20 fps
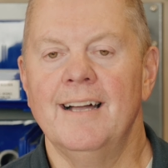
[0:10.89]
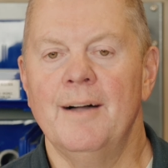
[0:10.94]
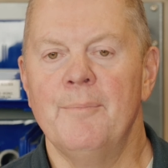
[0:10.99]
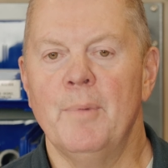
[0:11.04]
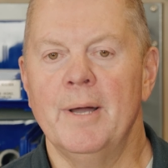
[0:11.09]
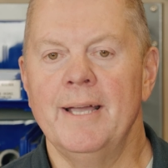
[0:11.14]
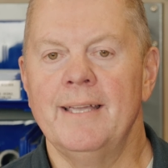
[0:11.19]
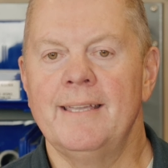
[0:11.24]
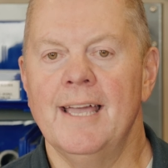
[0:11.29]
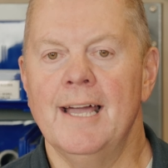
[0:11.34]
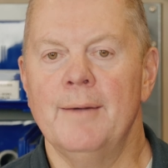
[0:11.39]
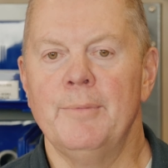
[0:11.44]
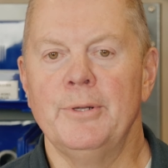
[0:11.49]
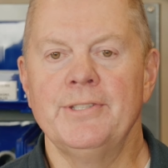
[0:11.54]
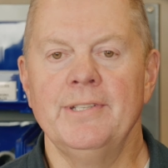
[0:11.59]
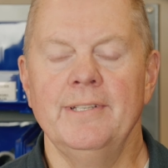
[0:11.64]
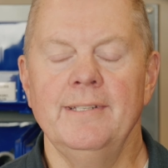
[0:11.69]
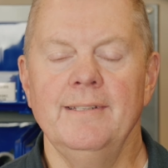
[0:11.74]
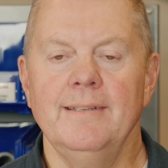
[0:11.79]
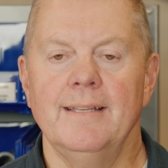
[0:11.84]
I'm Mike
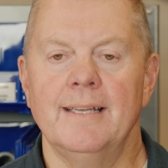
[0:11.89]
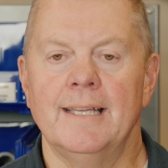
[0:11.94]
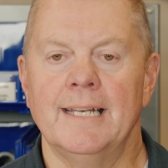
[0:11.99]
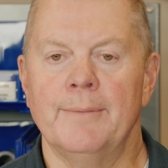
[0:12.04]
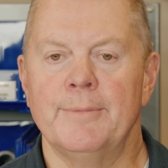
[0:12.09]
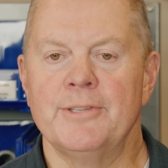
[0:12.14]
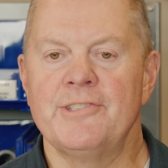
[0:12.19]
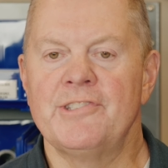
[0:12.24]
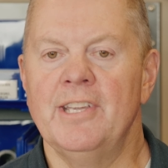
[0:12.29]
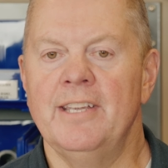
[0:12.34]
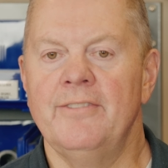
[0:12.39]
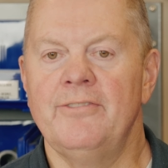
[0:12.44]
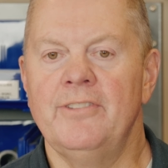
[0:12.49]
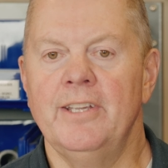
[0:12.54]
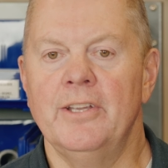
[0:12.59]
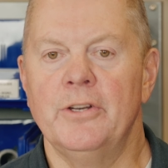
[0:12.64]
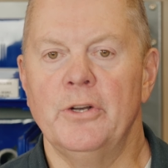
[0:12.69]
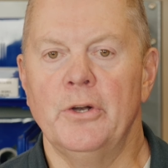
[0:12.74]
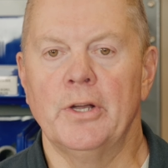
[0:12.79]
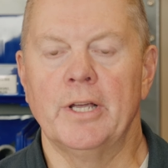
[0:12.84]
Hamilton, and I'm a
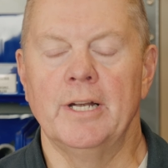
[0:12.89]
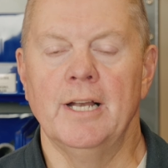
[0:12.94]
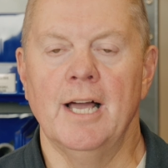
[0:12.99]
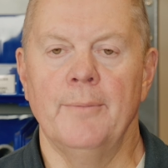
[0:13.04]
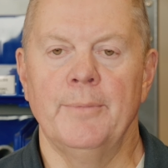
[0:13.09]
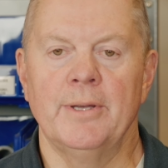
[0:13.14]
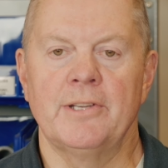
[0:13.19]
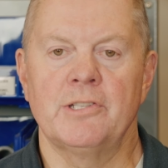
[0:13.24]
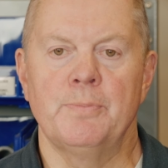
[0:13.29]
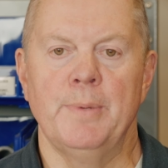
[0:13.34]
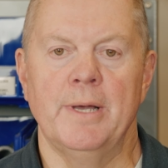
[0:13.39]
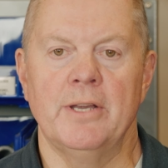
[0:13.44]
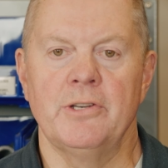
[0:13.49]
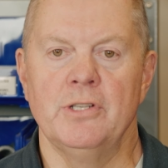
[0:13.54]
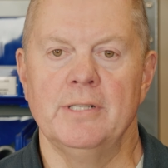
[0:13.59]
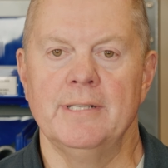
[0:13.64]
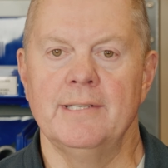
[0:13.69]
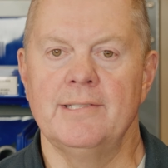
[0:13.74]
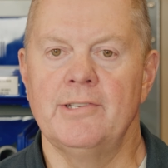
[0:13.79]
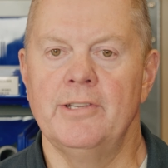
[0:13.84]
safety and ergonomics
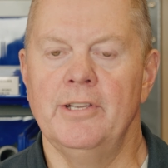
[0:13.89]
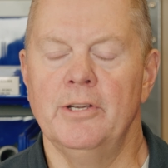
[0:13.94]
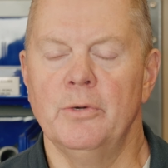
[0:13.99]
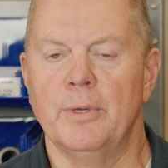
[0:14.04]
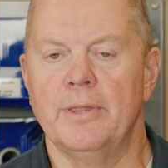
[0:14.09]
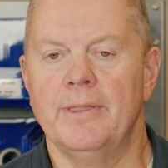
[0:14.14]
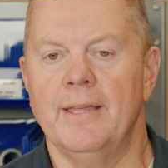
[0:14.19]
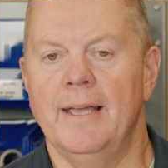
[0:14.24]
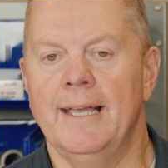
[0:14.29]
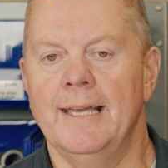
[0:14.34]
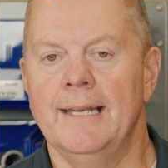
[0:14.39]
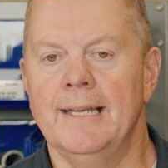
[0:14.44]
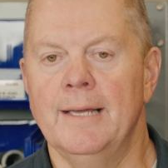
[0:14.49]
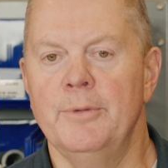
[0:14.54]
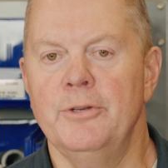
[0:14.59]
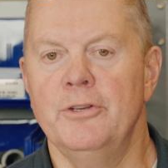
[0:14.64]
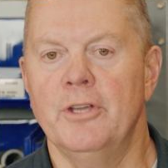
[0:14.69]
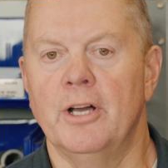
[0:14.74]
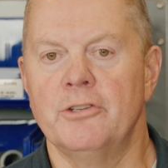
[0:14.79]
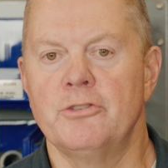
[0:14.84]
specialist here with A&M
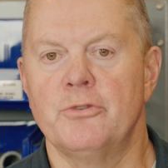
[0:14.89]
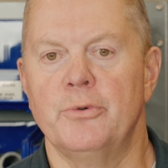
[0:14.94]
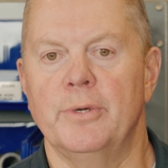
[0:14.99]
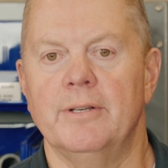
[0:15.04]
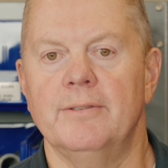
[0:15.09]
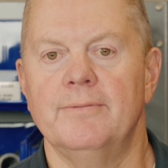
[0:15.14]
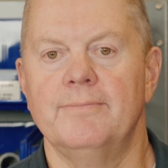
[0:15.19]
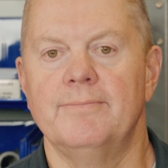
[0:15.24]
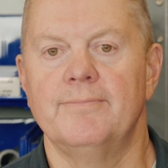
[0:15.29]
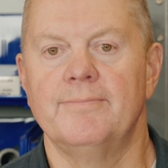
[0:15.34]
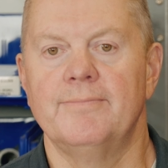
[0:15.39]
Industrial.